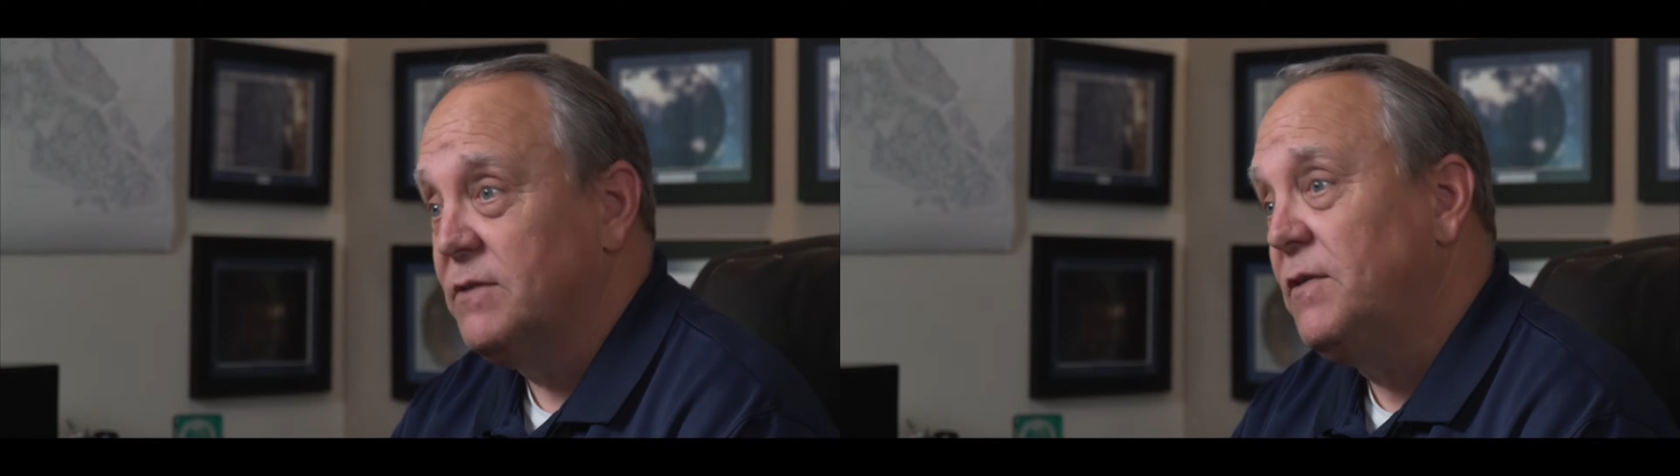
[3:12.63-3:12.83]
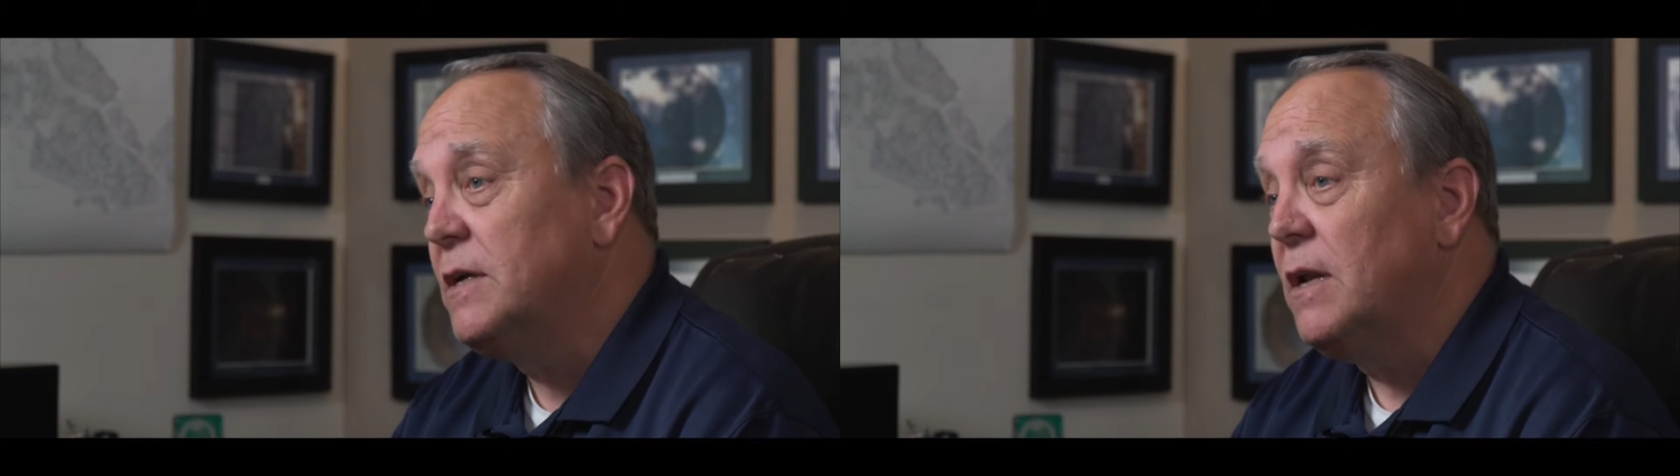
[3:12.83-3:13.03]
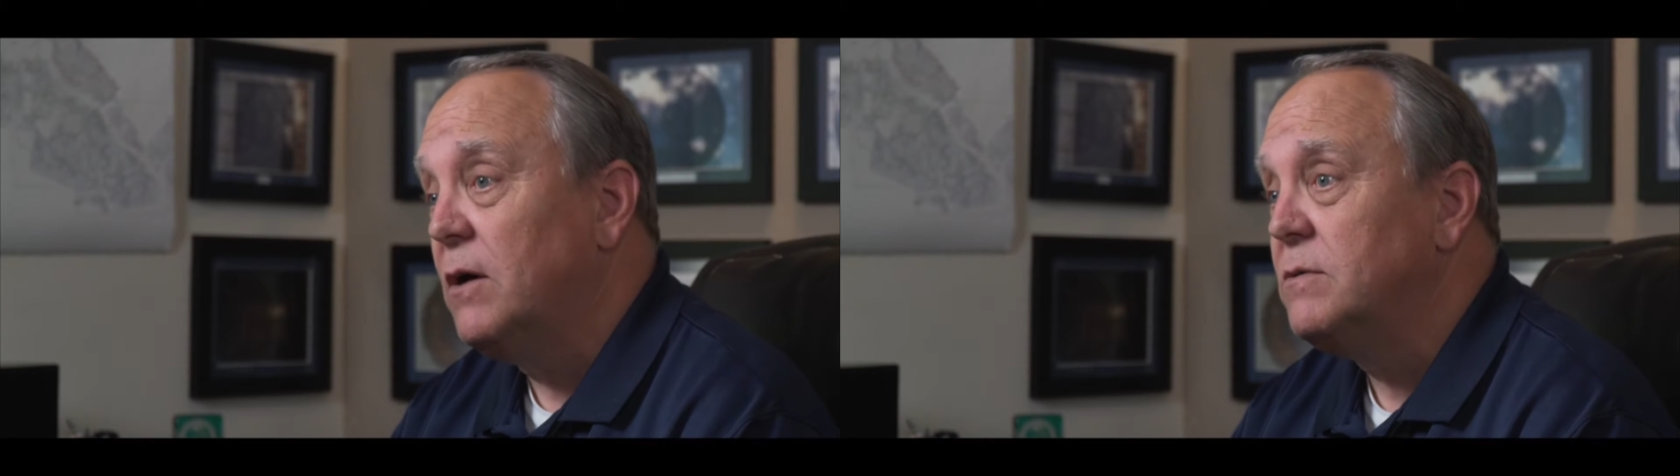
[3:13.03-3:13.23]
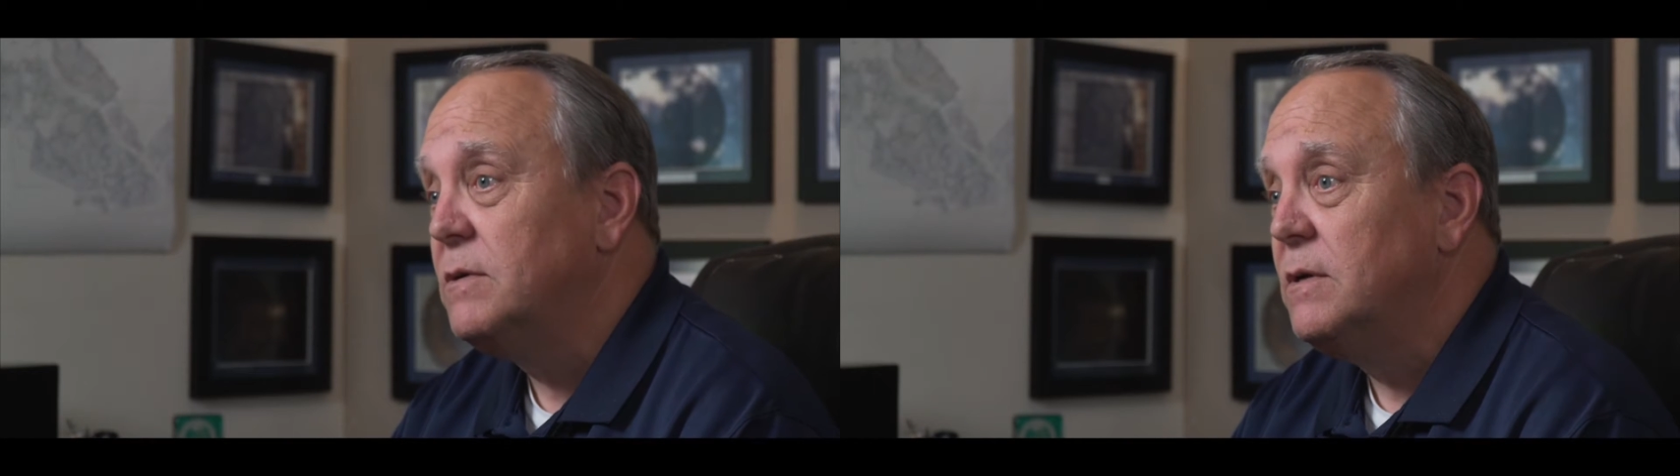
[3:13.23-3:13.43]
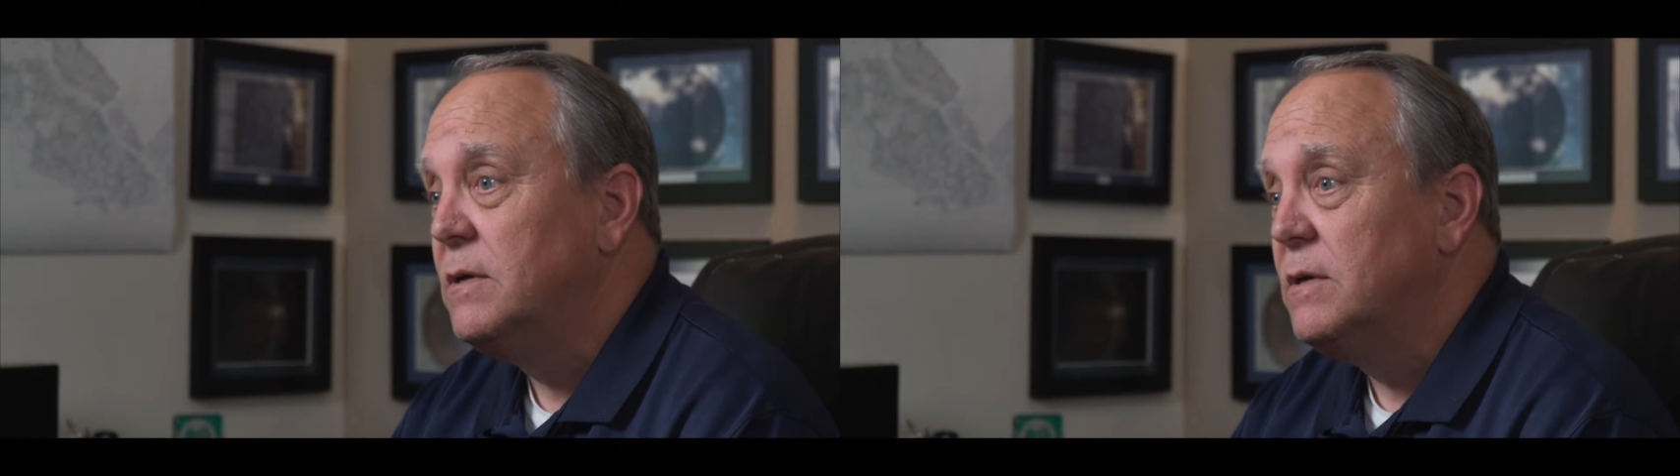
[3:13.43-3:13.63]
fund loan
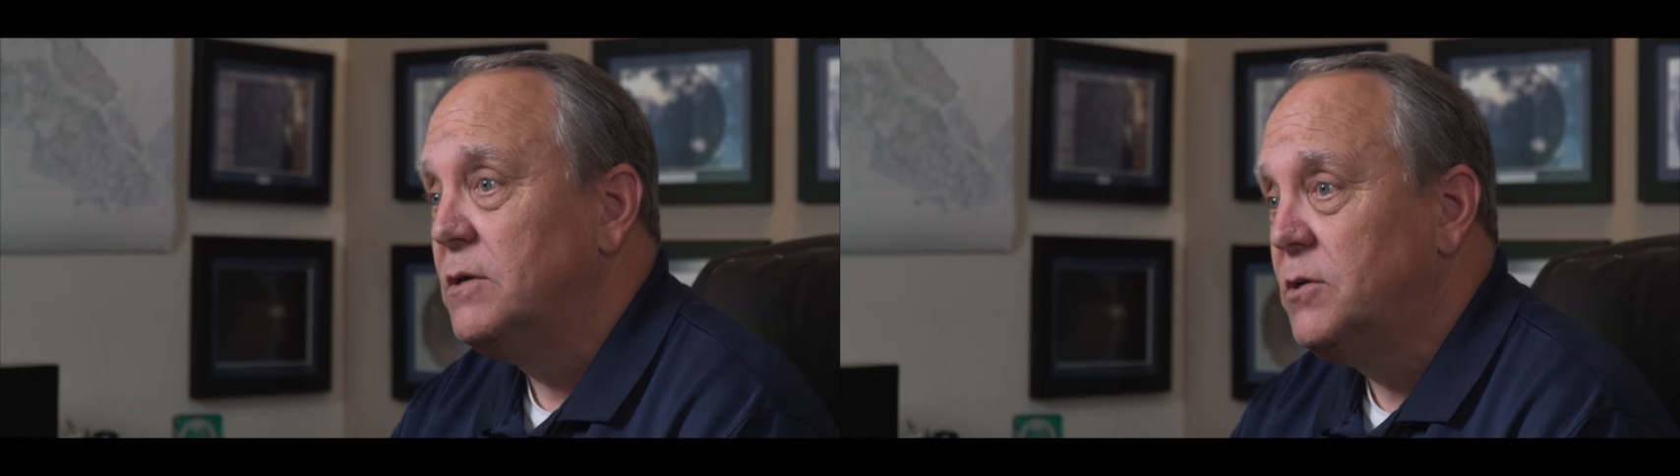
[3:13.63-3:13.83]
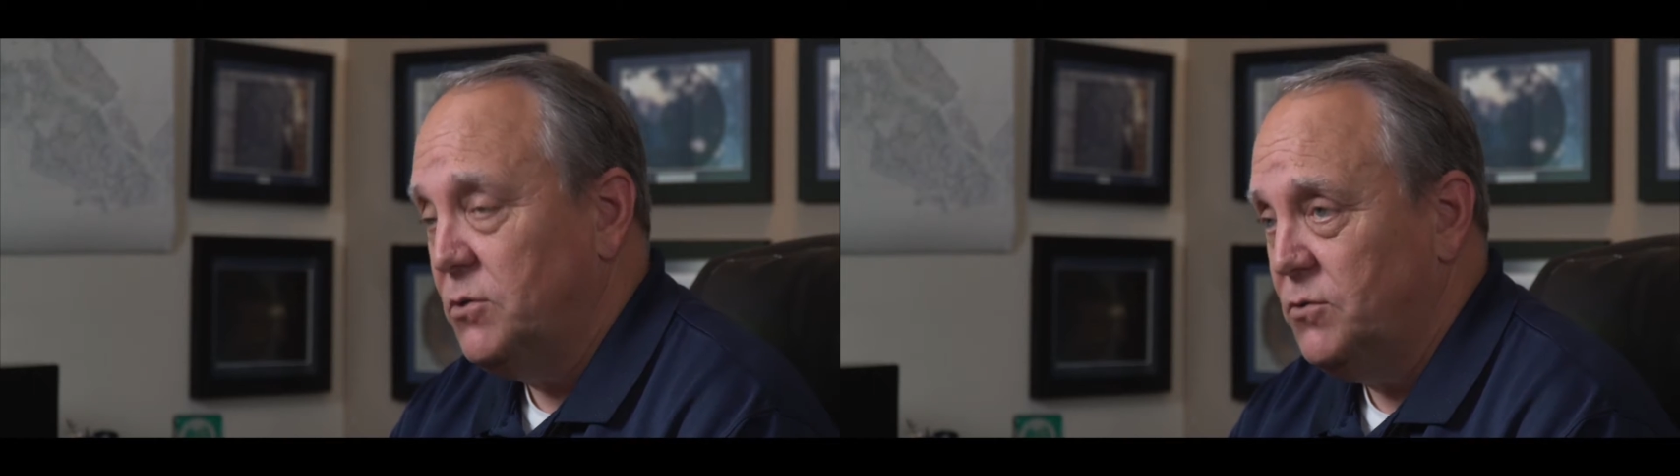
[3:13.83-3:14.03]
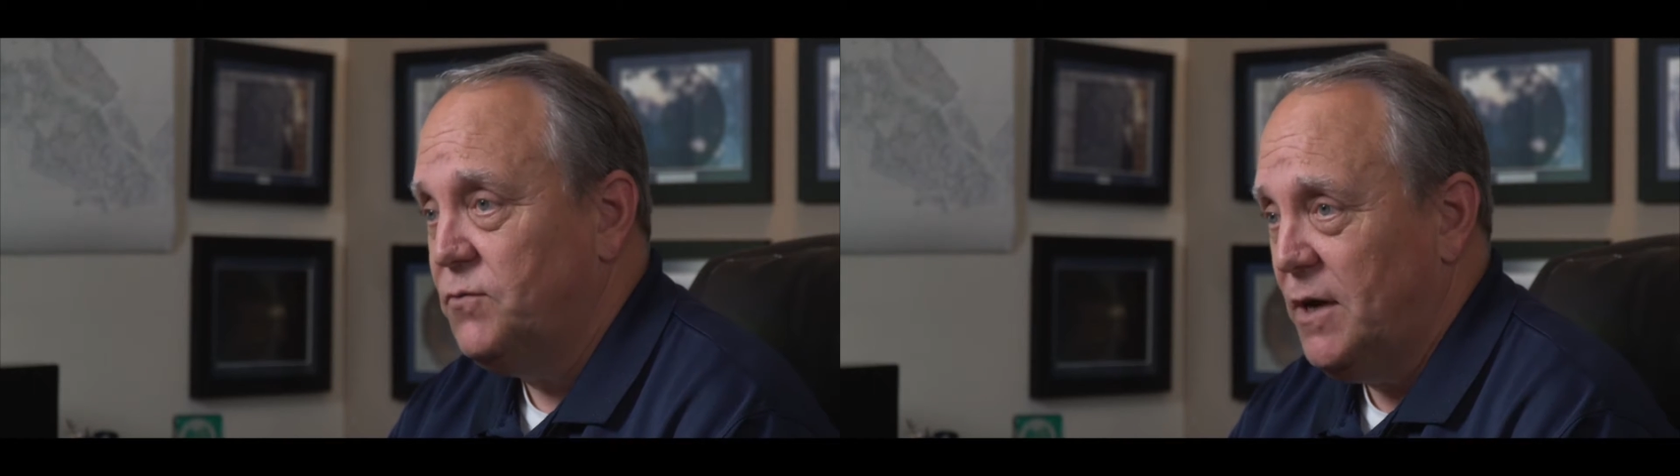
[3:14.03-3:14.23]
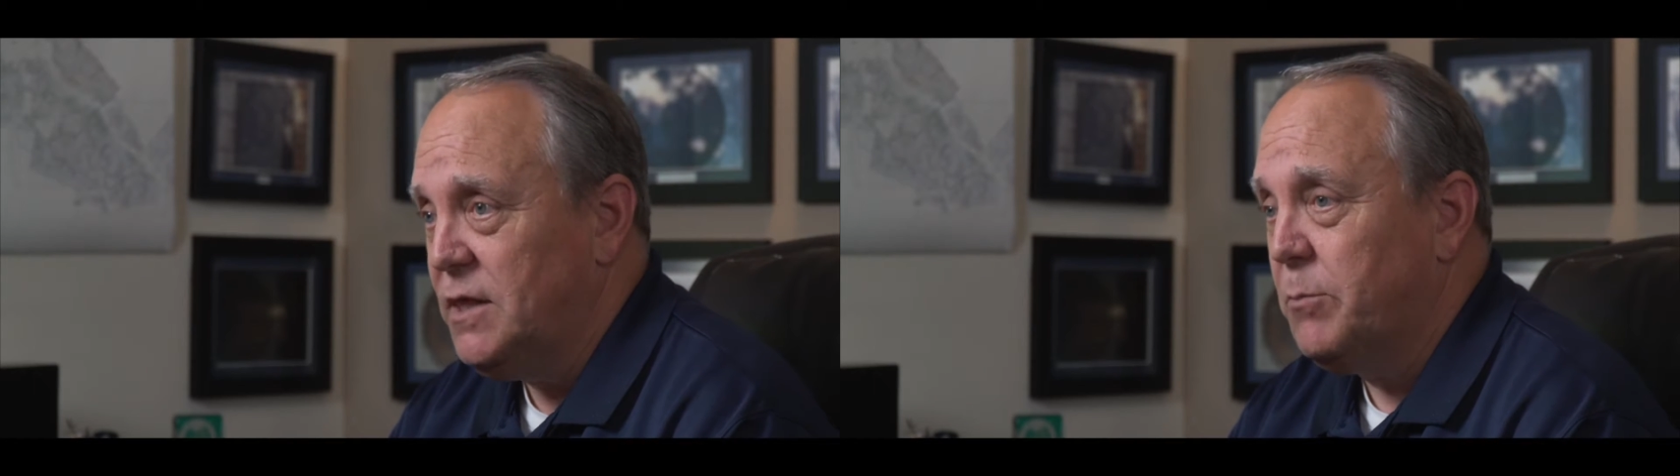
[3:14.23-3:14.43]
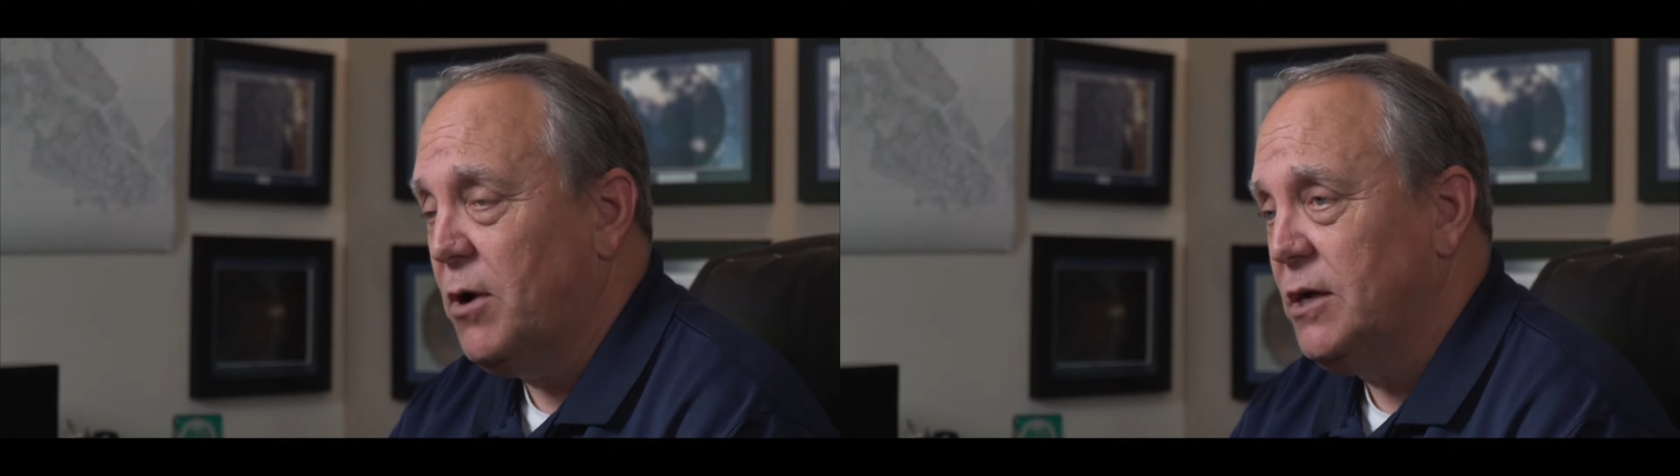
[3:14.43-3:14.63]
to fund
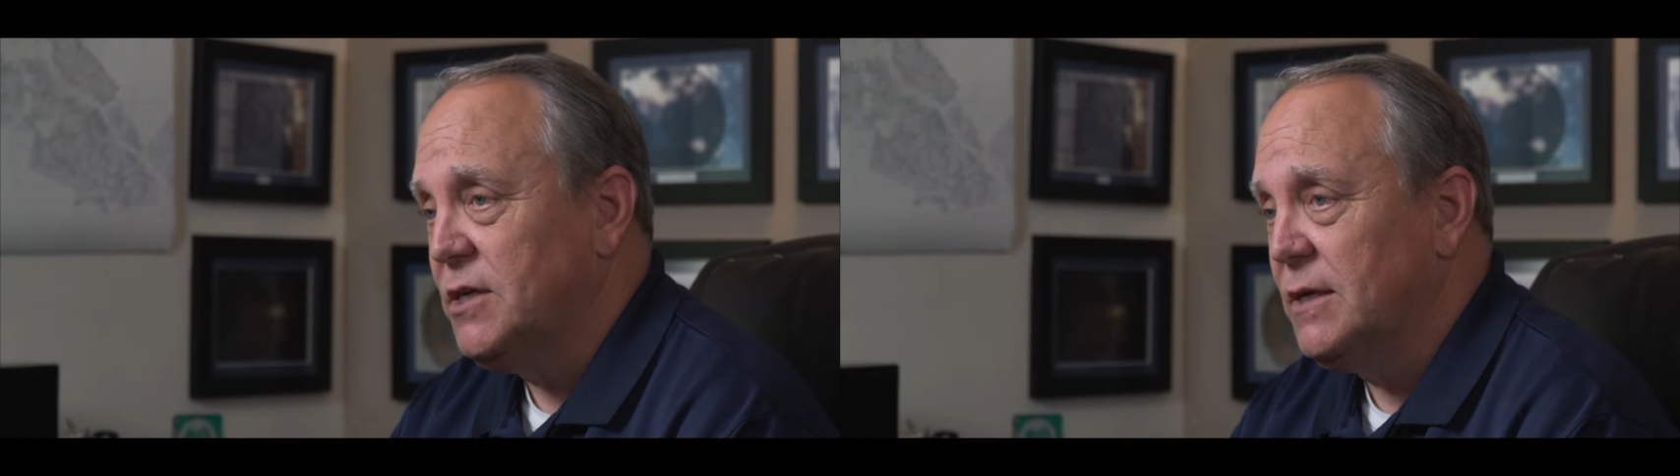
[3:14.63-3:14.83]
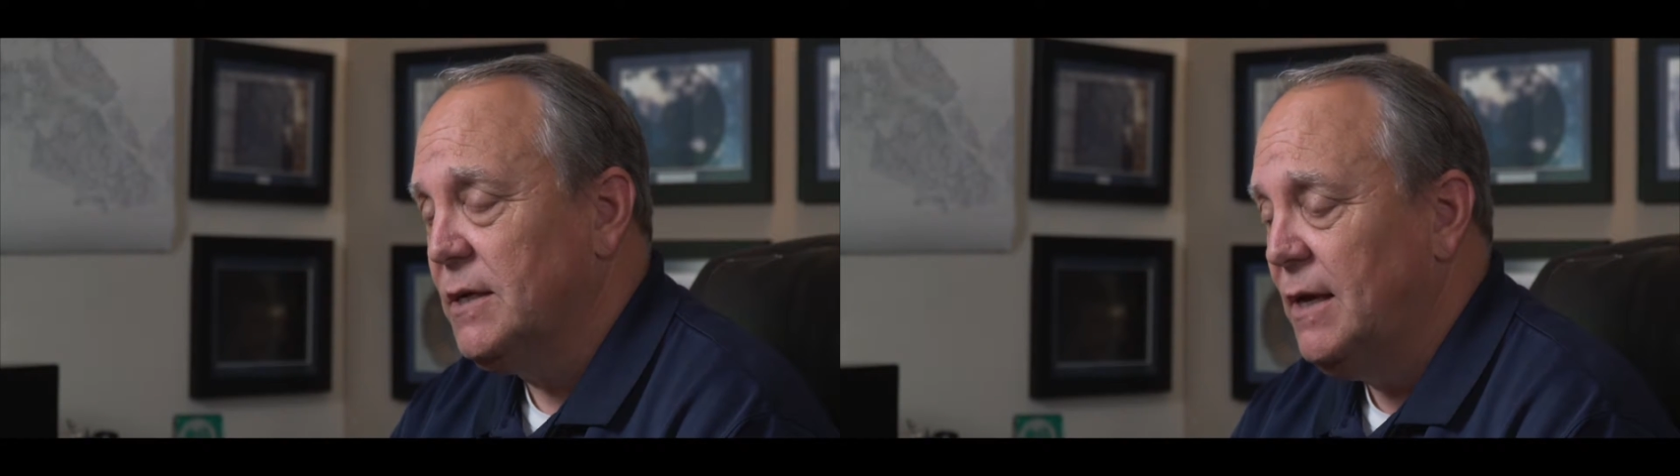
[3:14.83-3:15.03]
the project,